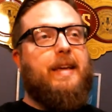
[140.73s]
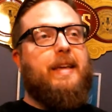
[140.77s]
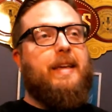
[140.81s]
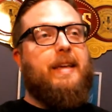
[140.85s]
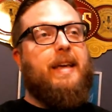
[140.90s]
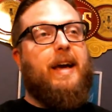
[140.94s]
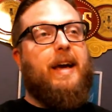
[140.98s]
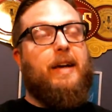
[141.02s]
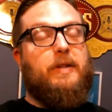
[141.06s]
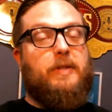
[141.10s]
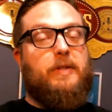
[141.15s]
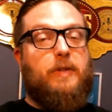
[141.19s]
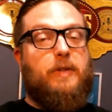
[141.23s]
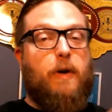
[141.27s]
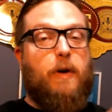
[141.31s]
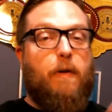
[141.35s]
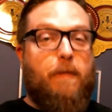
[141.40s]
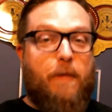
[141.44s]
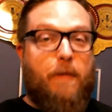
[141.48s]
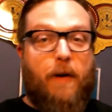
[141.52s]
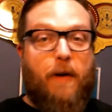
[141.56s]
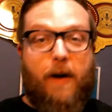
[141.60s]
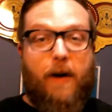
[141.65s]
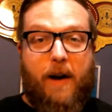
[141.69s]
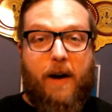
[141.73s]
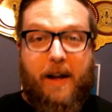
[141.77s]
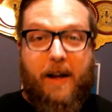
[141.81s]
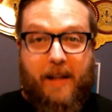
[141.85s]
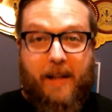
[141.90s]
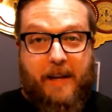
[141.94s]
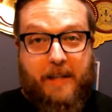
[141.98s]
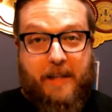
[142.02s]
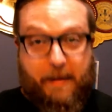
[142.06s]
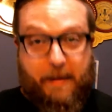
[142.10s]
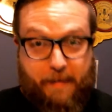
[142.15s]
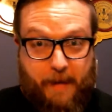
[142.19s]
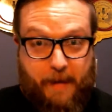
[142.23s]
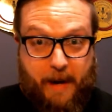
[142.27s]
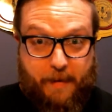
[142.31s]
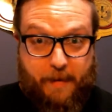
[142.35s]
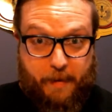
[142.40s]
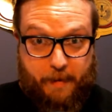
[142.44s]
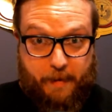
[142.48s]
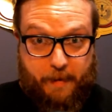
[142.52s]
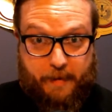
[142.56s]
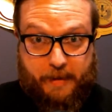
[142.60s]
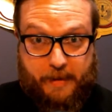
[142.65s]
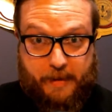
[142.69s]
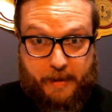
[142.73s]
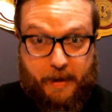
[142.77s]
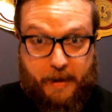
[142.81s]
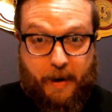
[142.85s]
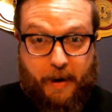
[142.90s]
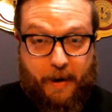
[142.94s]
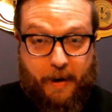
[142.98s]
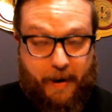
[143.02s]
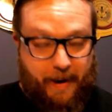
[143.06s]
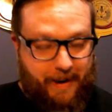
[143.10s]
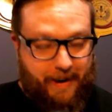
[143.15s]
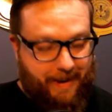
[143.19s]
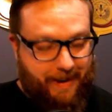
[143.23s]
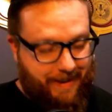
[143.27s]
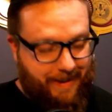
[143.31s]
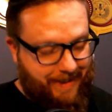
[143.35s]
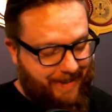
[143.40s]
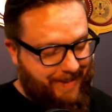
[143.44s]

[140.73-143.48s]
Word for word: yeah, so far I like the flavor of the cigar,